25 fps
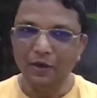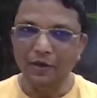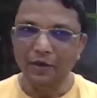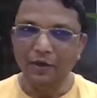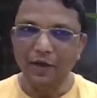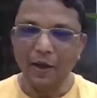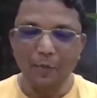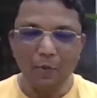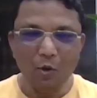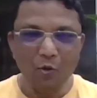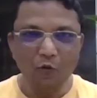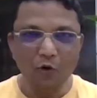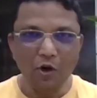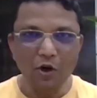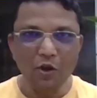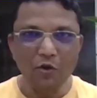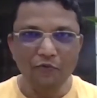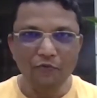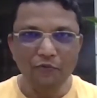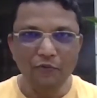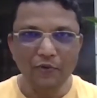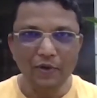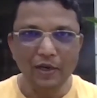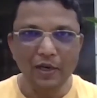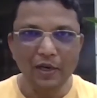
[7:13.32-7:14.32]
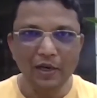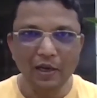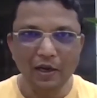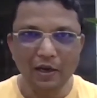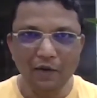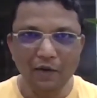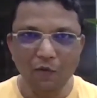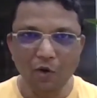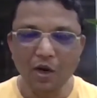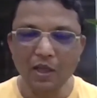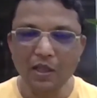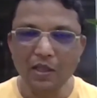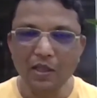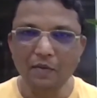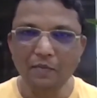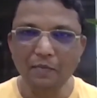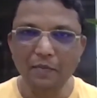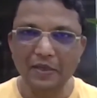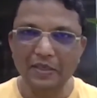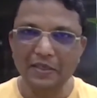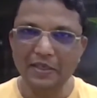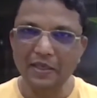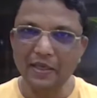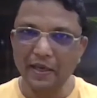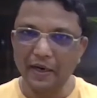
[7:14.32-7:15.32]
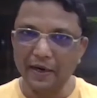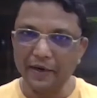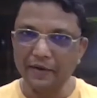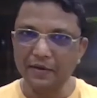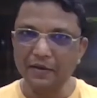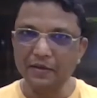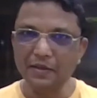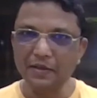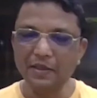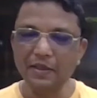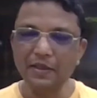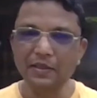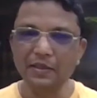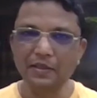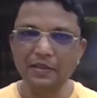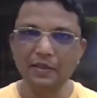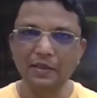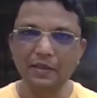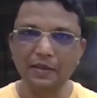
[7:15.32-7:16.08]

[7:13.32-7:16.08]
Ebru, what do you feel? What are the basic characteristics,